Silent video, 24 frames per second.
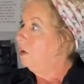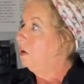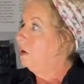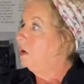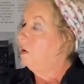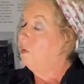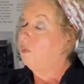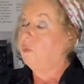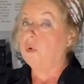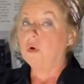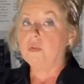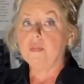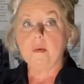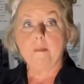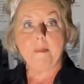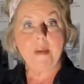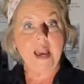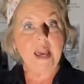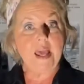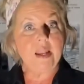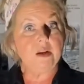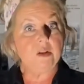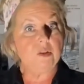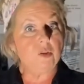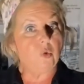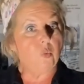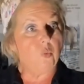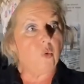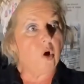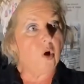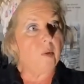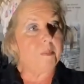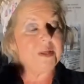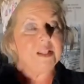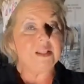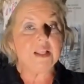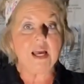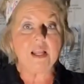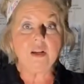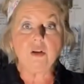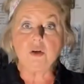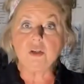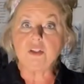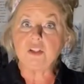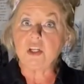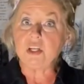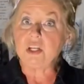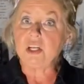Well, the man and the woman, they
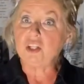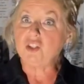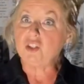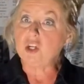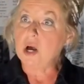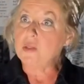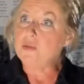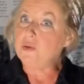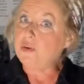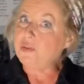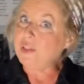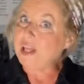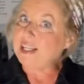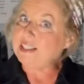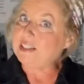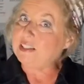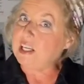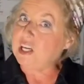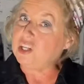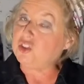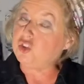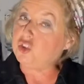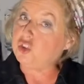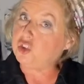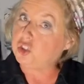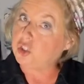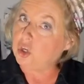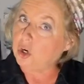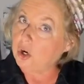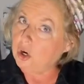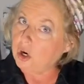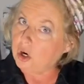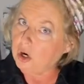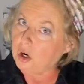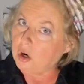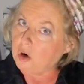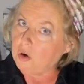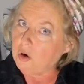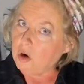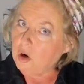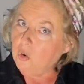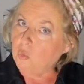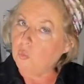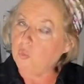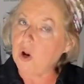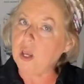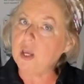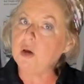looked at each other and they said, sure,
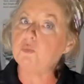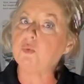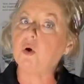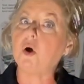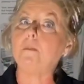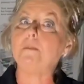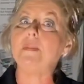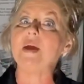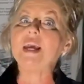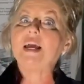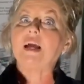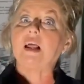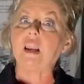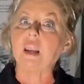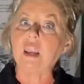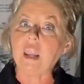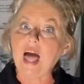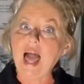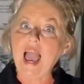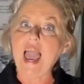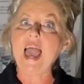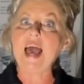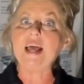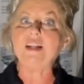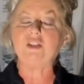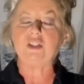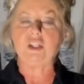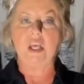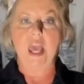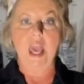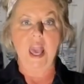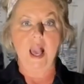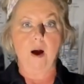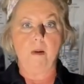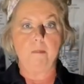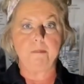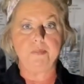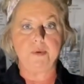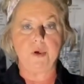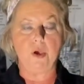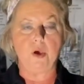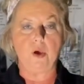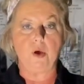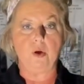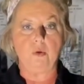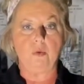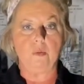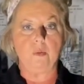we will be glad to help
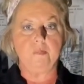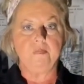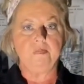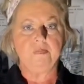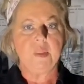you.